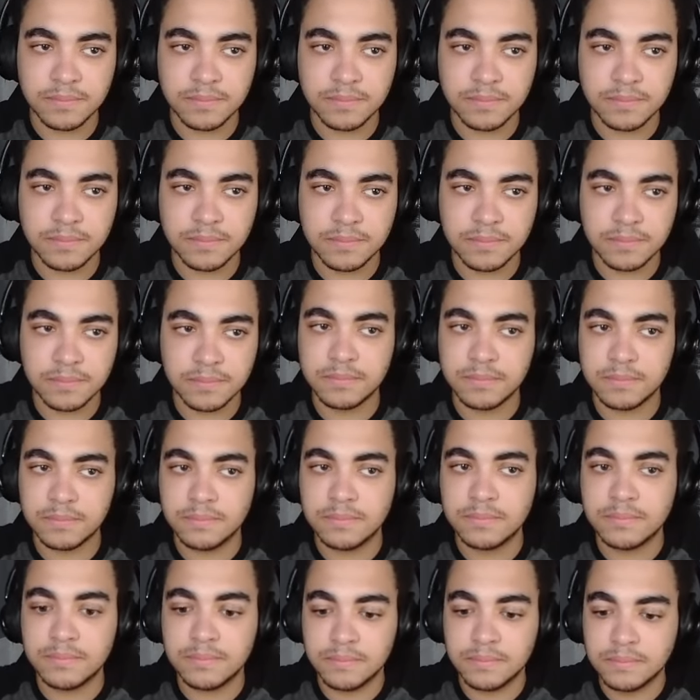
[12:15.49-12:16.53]

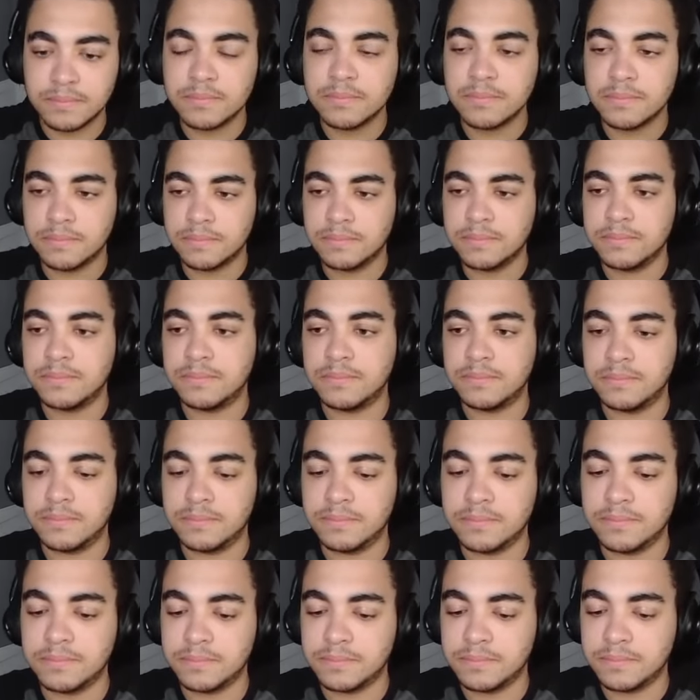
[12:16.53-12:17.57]

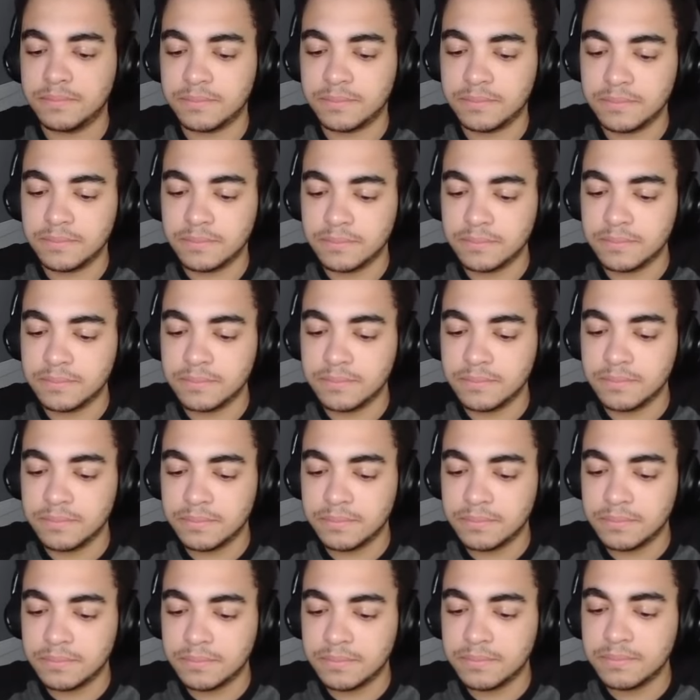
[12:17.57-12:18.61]

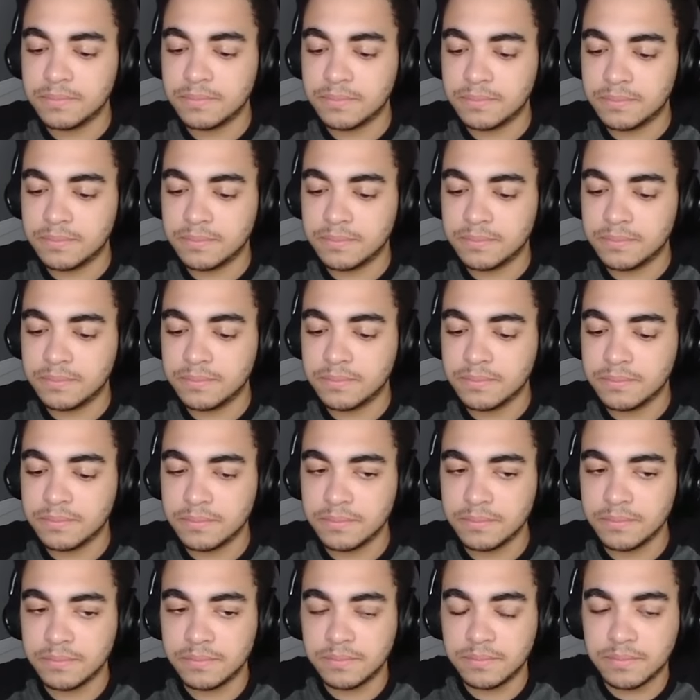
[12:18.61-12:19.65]

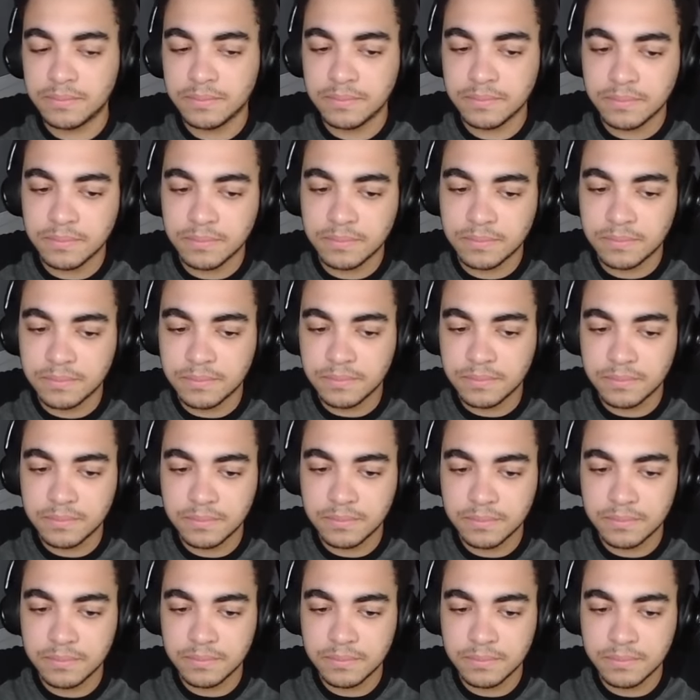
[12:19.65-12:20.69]

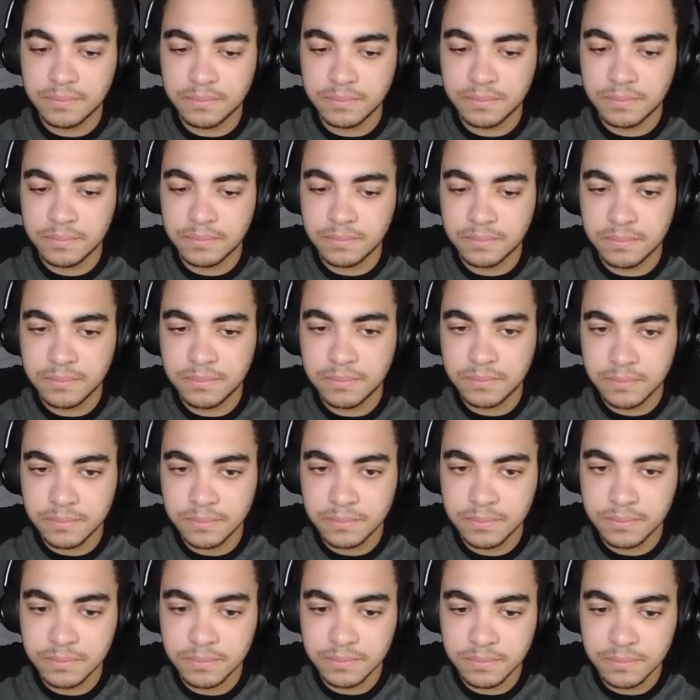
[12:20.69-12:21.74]

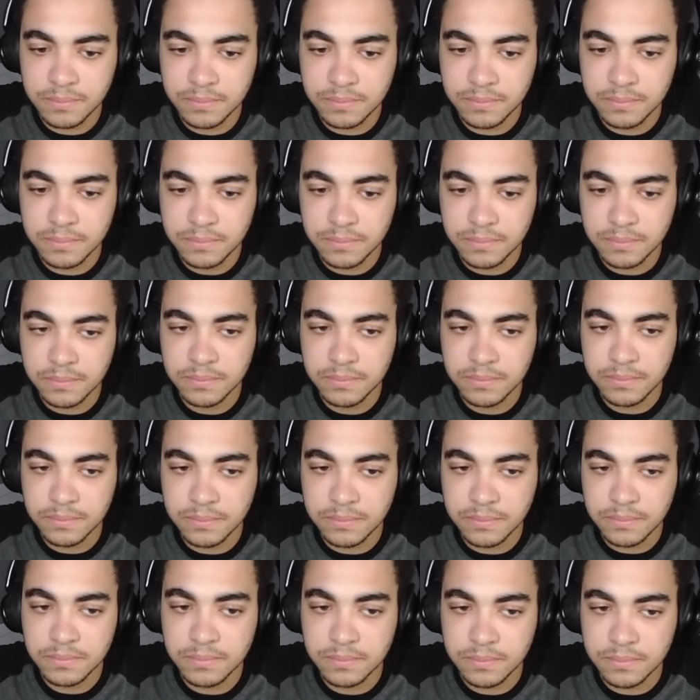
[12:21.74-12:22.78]

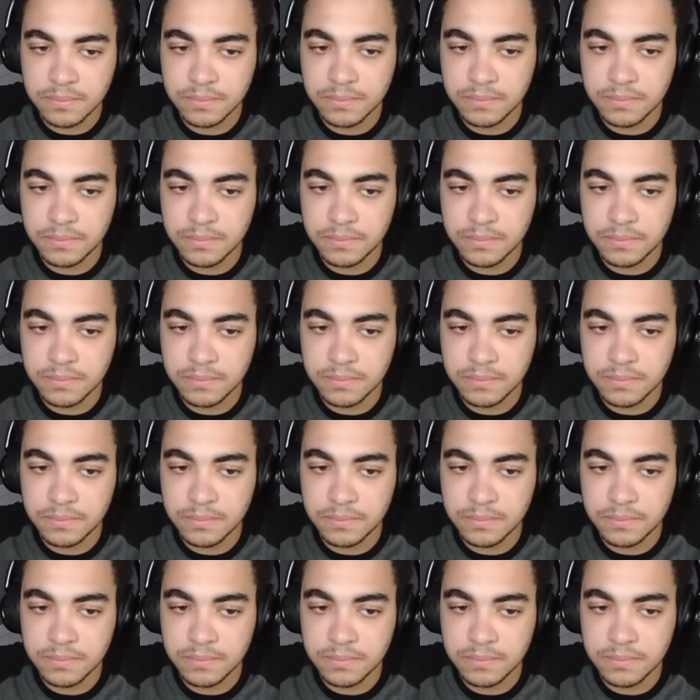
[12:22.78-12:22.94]
The person shown says nothing.